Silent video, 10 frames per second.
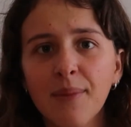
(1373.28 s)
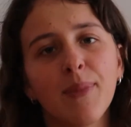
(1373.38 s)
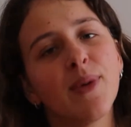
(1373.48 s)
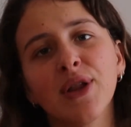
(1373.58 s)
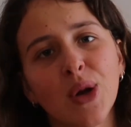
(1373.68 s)

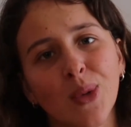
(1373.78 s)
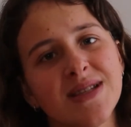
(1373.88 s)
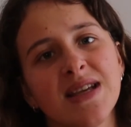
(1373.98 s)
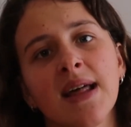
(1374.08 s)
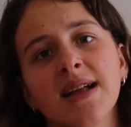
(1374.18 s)
people don't always
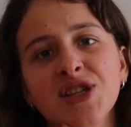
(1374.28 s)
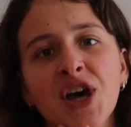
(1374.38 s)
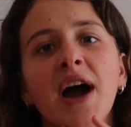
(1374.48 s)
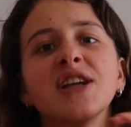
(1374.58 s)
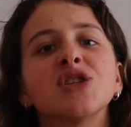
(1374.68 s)
see that.
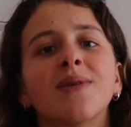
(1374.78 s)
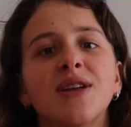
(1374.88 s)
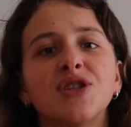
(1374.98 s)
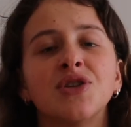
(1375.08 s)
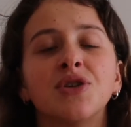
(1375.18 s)
So I just
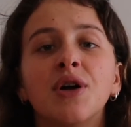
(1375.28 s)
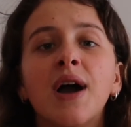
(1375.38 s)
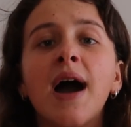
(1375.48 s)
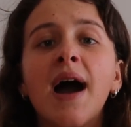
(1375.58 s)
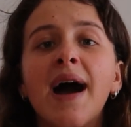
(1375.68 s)
wanted to
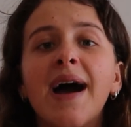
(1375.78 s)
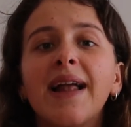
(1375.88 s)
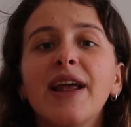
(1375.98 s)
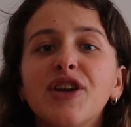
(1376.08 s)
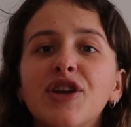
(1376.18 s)

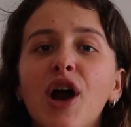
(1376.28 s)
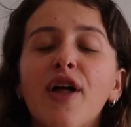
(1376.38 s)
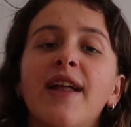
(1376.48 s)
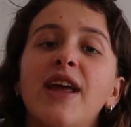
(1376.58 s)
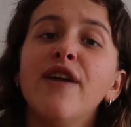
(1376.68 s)
let you know
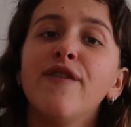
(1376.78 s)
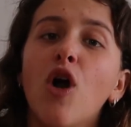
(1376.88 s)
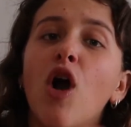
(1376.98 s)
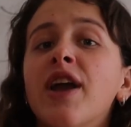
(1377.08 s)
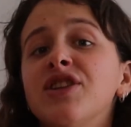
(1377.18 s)
that if you
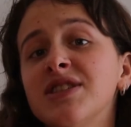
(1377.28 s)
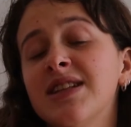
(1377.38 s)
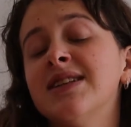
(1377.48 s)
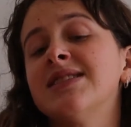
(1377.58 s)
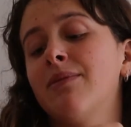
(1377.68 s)
are
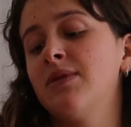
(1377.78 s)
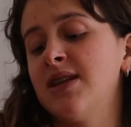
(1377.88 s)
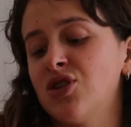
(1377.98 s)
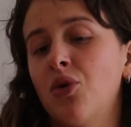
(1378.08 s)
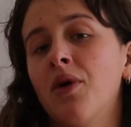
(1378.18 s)
interested in some
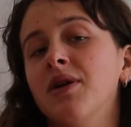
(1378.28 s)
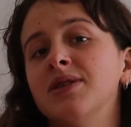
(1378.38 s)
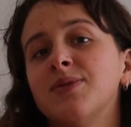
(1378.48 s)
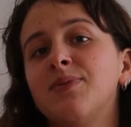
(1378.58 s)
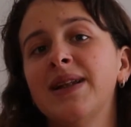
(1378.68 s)
essential
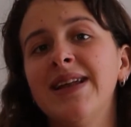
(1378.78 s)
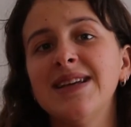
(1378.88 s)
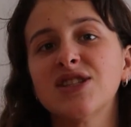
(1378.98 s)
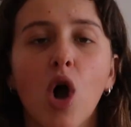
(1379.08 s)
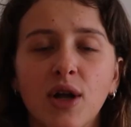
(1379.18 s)
oils,
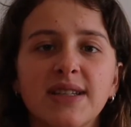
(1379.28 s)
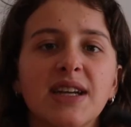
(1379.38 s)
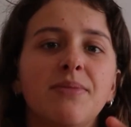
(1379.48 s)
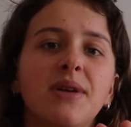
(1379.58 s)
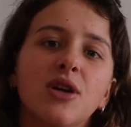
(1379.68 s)
please
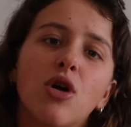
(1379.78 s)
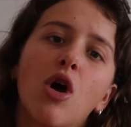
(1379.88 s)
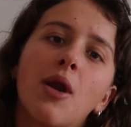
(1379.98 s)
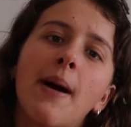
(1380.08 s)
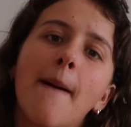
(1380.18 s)
contact me
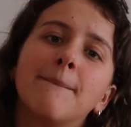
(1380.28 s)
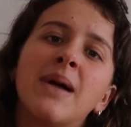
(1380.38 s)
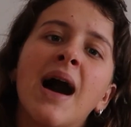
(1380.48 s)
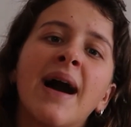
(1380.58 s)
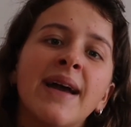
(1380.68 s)
on
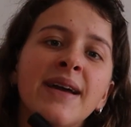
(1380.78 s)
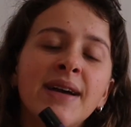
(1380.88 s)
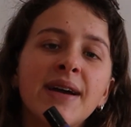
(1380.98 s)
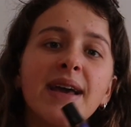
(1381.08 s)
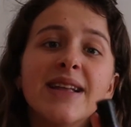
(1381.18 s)
my
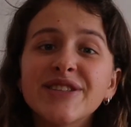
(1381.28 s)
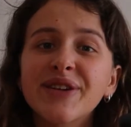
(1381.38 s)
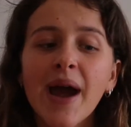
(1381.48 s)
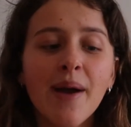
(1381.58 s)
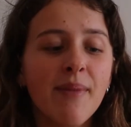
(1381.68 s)

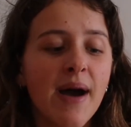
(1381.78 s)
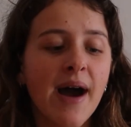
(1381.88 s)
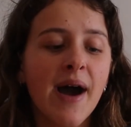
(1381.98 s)
Instagram.